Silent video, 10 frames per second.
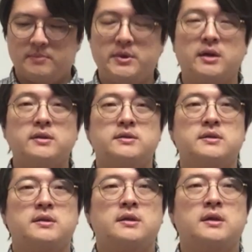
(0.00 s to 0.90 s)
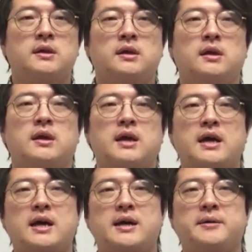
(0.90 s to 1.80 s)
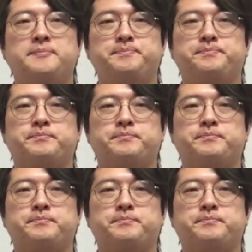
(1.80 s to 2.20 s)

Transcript: But um,